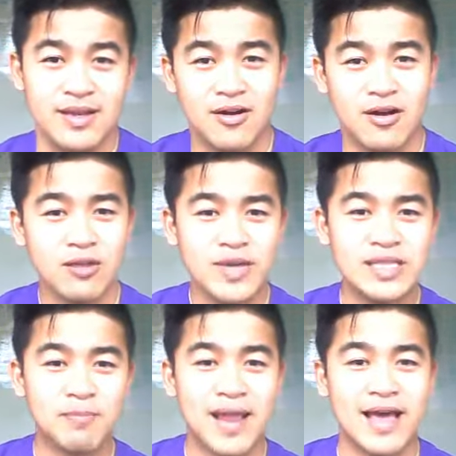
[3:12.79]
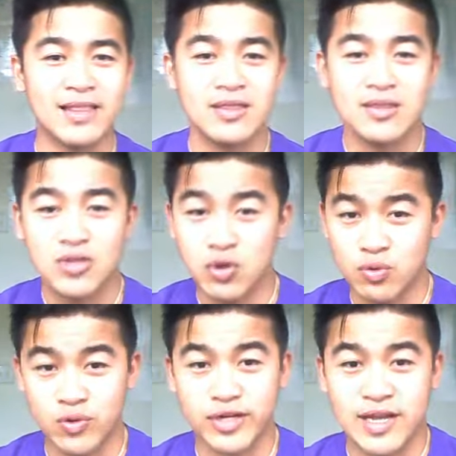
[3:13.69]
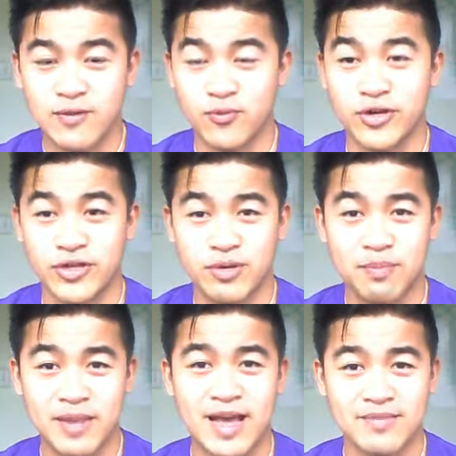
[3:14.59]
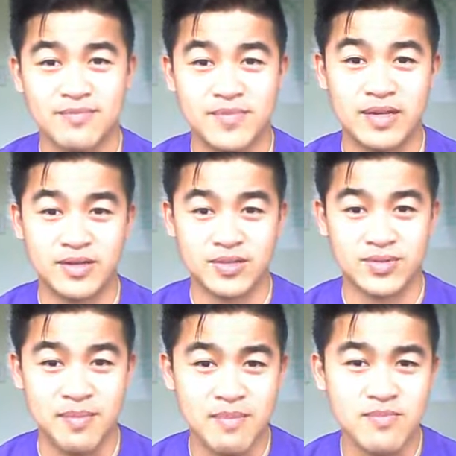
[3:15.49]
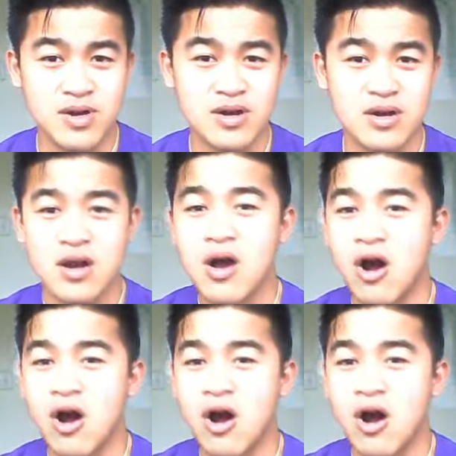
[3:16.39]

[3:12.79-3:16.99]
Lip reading: Always plan your work and work your plan, because remember,